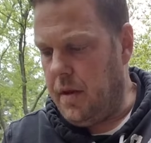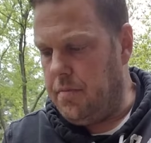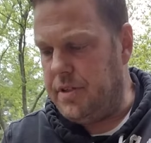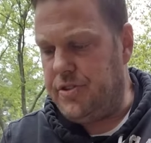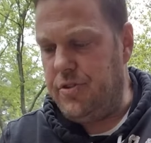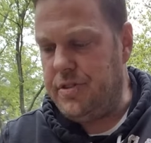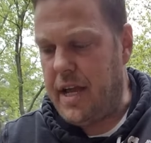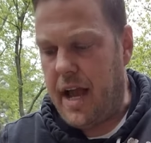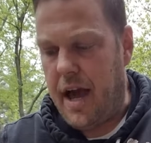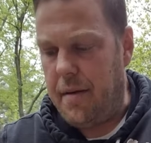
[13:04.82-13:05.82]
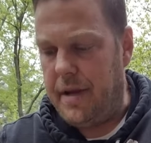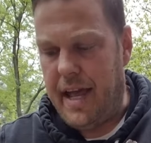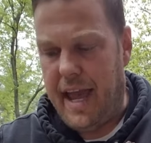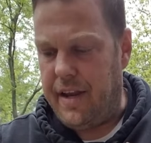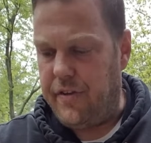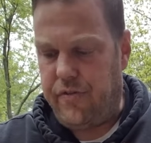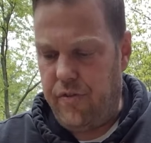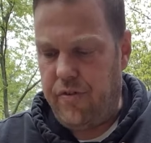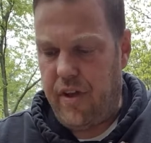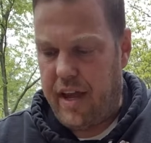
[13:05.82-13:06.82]
But as soon as I got them in hand, as
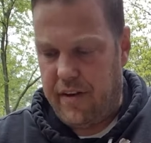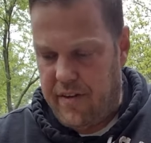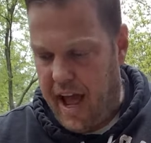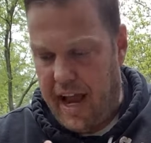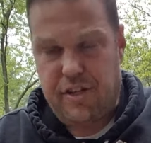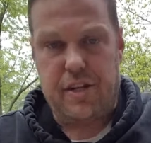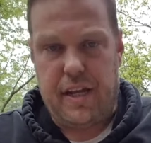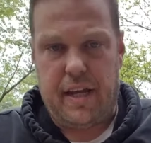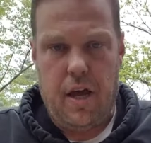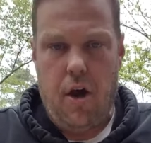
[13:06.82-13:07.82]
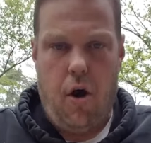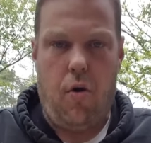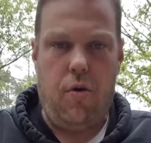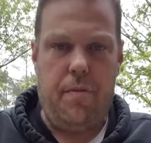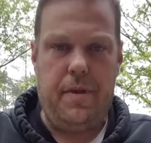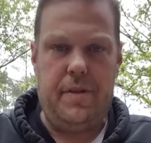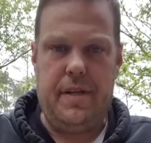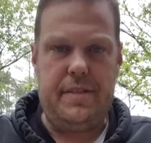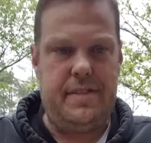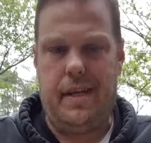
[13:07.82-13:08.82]
soon as I could actually hold them
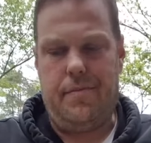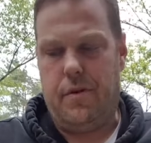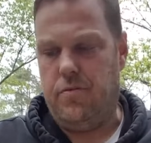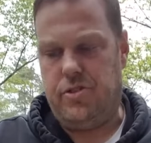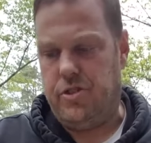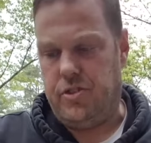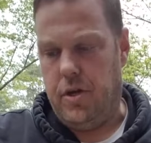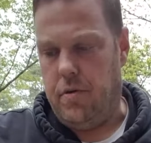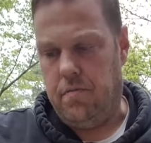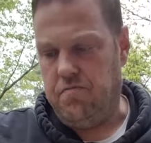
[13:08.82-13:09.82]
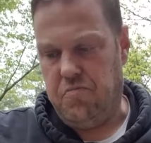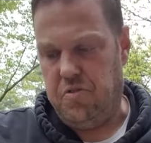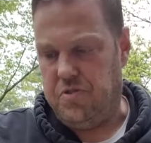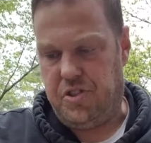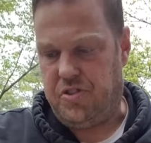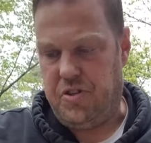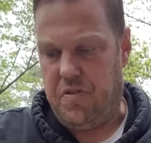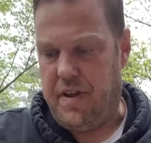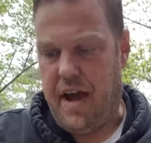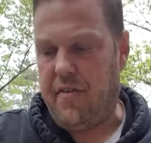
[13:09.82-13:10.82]
and see them, there was just no
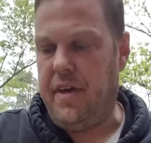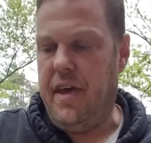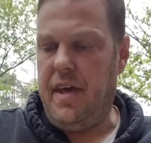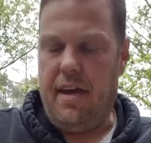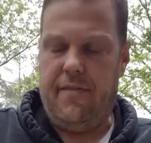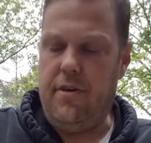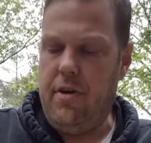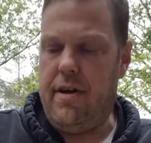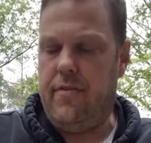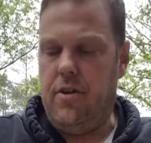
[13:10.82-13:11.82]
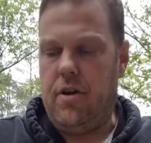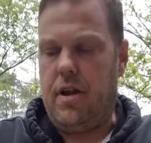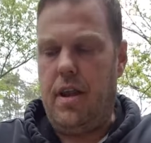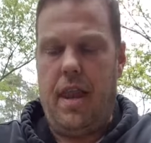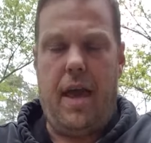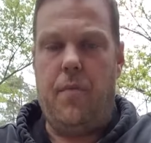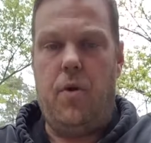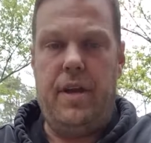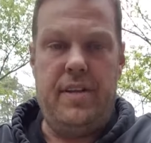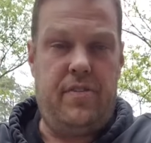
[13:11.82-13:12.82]
doubt. If you ever look at a
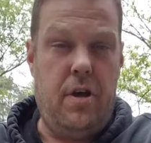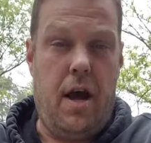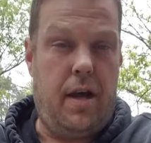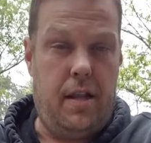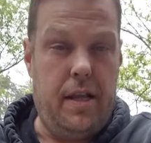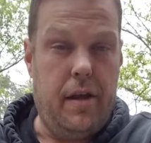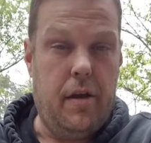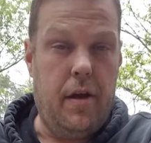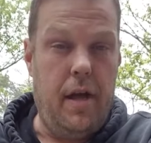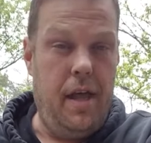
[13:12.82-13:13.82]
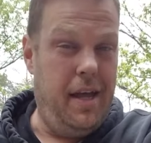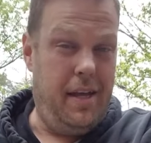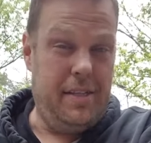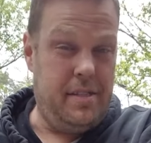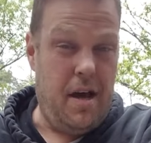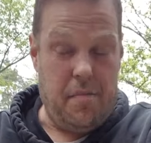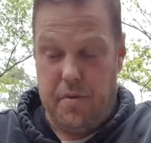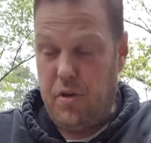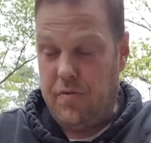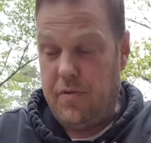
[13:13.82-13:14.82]
label and it's not clear, and it's not
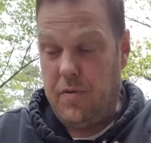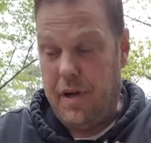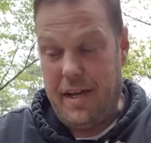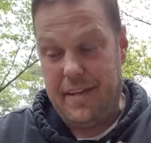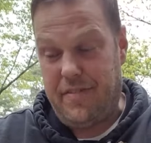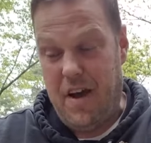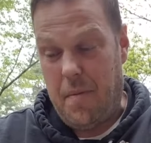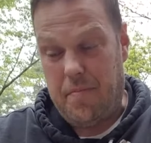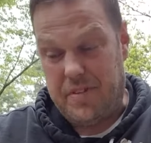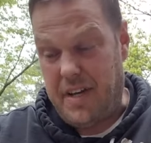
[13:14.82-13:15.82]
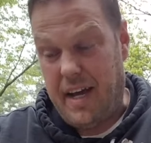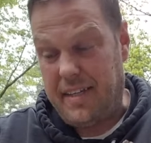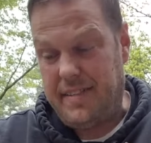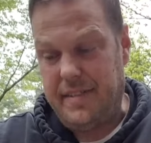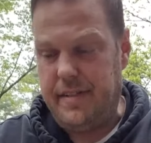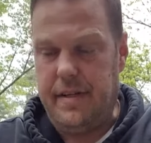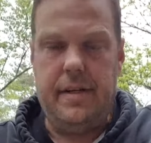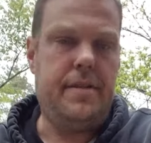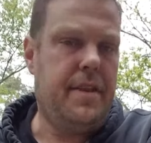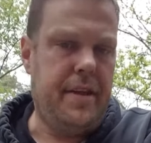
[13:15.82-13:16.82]
beautiful, and it's not precise,
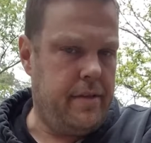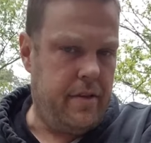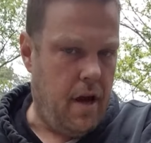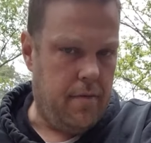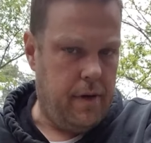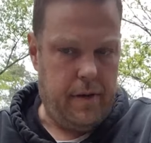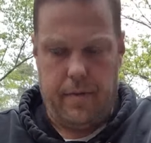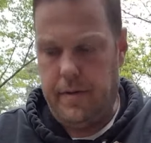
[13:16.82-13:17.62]
then it's not real.